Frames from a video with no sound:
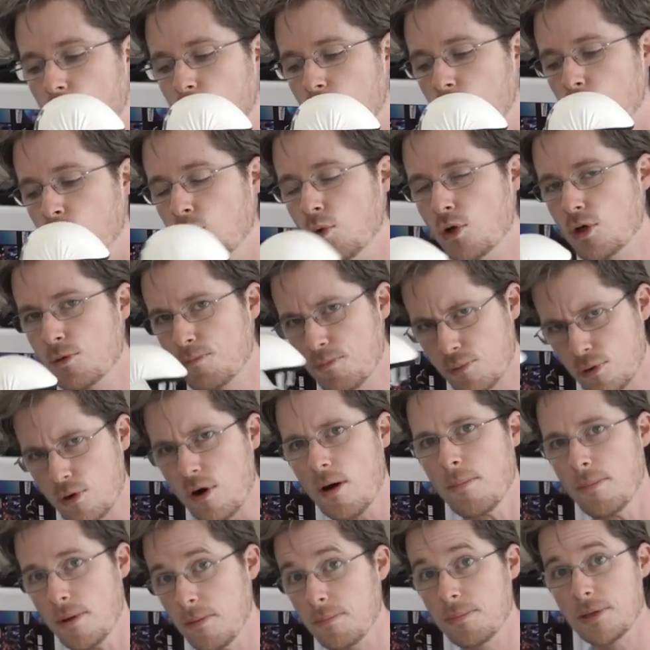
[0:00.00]
would
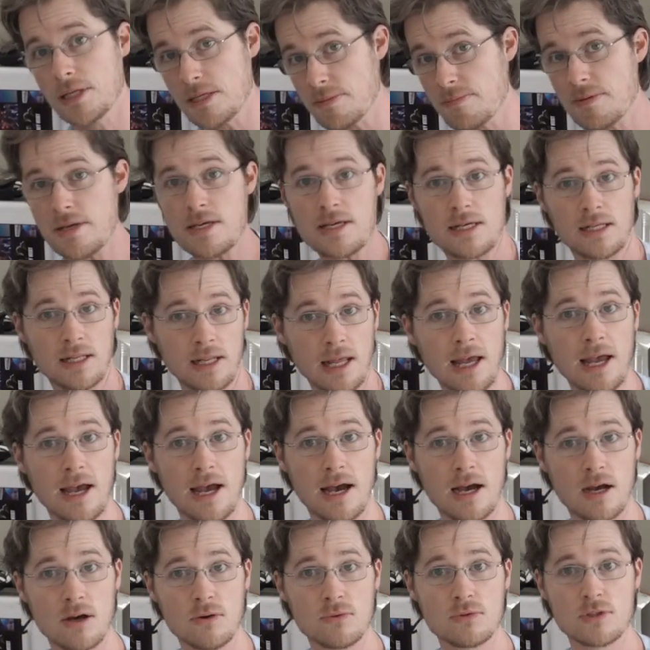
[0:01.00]
probably be
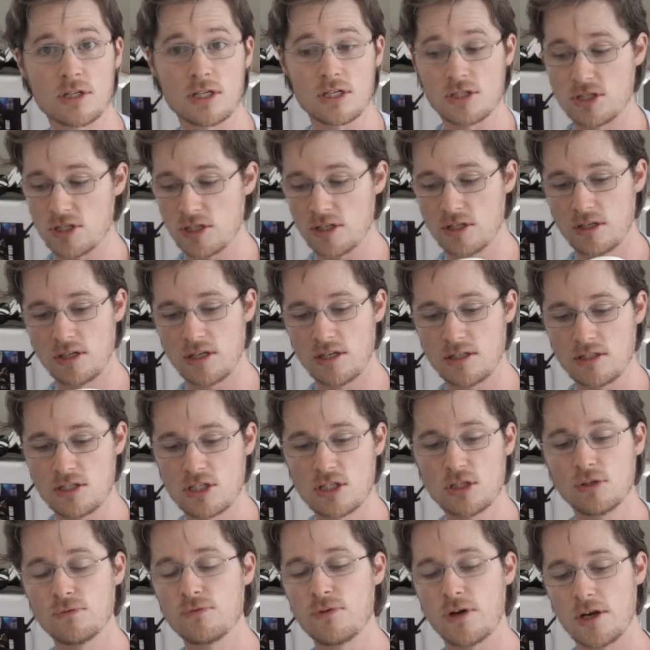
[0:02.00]
allowed because it
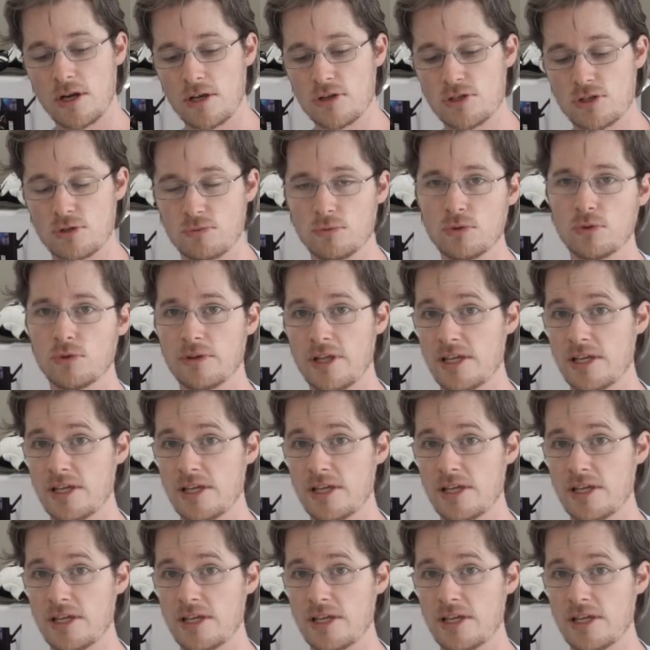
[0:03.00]
still follows the rule.